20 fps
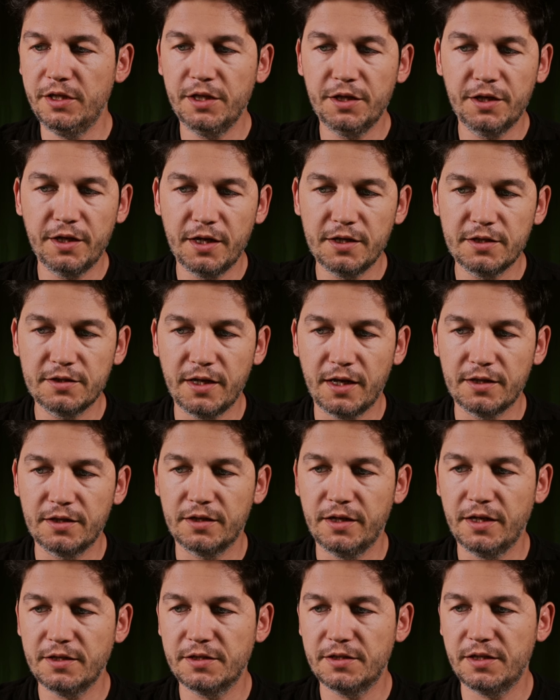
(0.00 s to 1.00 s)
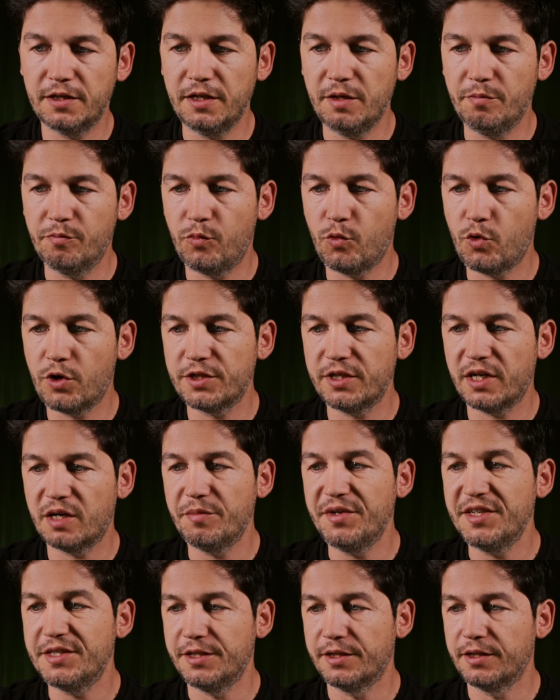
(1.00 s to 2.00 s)
indicates that the necessary imports are
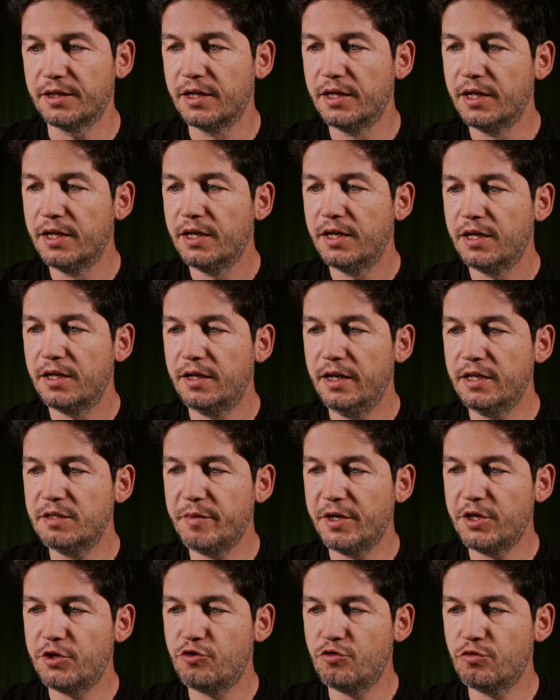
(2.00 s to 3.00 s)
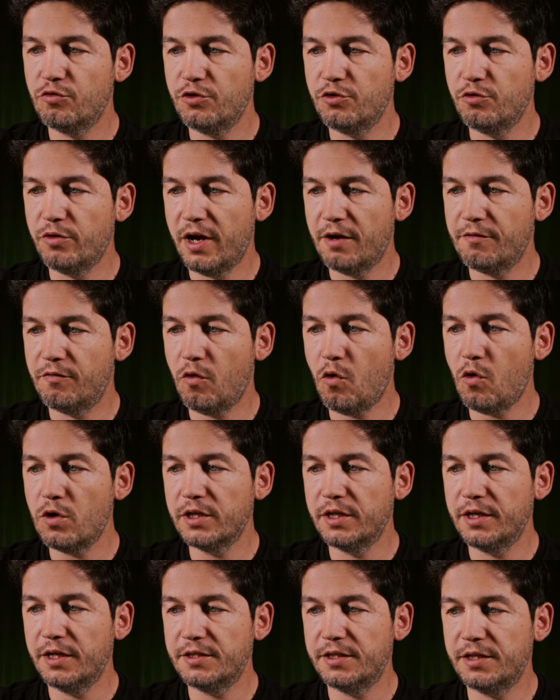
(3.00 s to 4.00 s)
missing. Let's make sure you have all
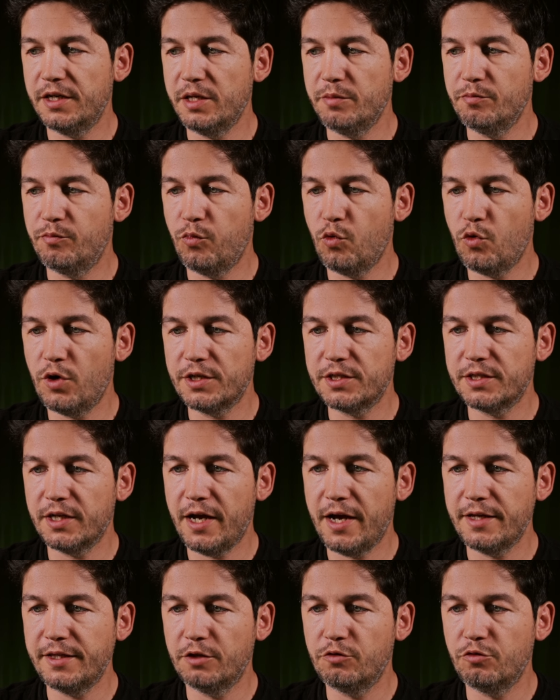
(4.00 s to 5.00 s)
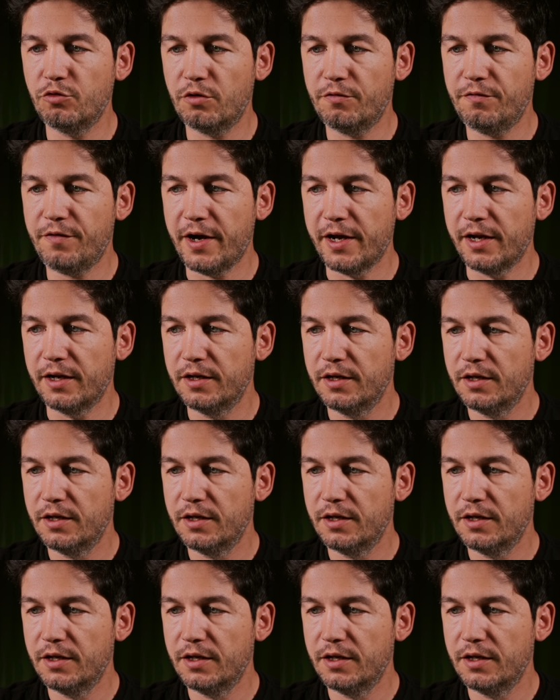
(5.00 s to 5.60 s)
the necessary imports added to your file.